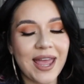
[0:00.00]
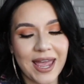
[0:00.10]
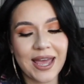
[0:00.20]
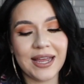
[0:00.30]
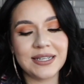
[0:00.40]

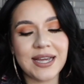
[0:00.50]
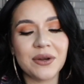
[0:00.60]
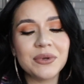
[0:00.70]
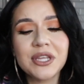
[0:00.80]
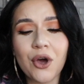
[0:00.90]
And I
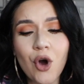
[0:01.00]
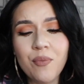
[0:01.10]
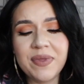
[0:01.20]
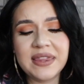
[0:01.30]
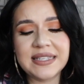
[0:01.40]
really
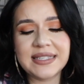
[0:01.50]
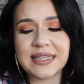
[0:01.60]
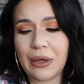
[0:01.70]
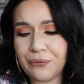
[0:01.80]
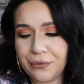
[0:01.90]
hope that this is
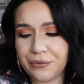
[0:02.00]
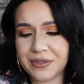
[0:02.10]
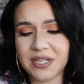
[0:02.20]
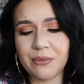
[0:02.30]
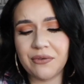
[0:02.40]
helpful for
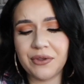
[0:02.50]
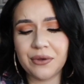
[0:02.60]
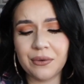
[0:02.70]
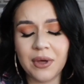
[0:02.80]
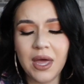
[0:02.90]
some of
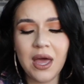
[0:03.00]
you.